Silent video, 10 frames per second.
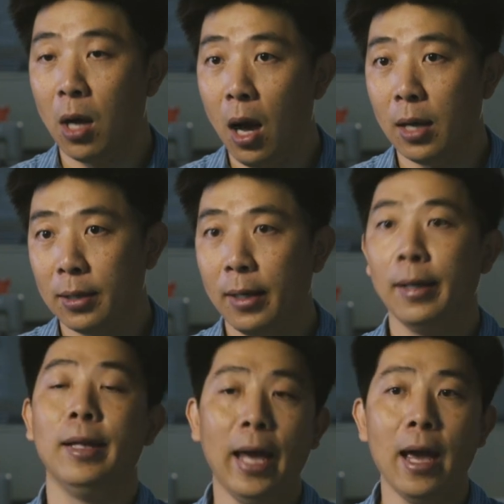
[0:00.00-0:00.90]
cost,
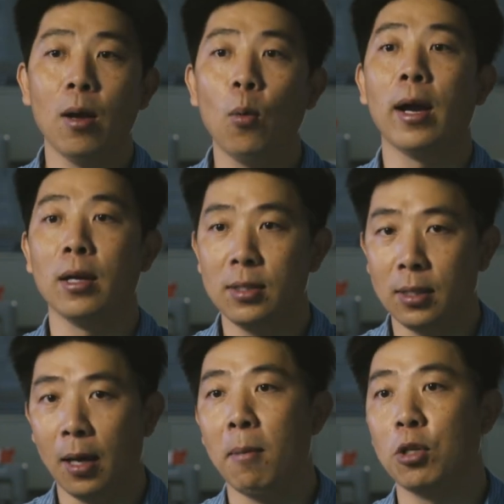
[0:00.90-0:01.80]
then we are going to
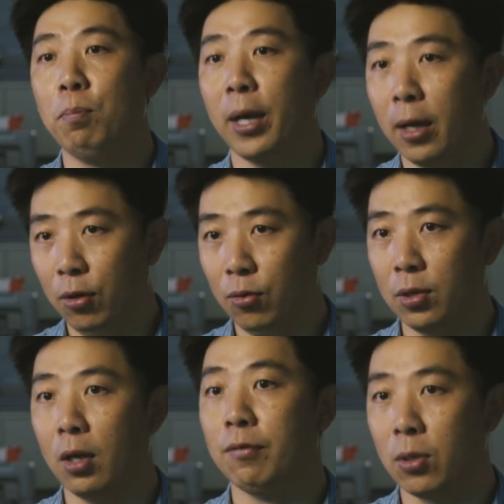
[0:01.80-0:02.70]
see a much bigger
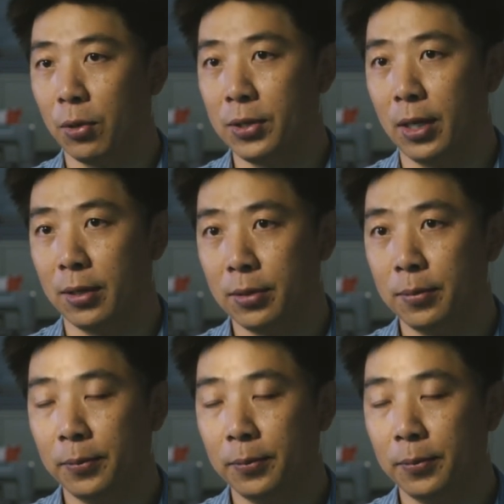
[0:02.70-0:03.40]
use of solar cells.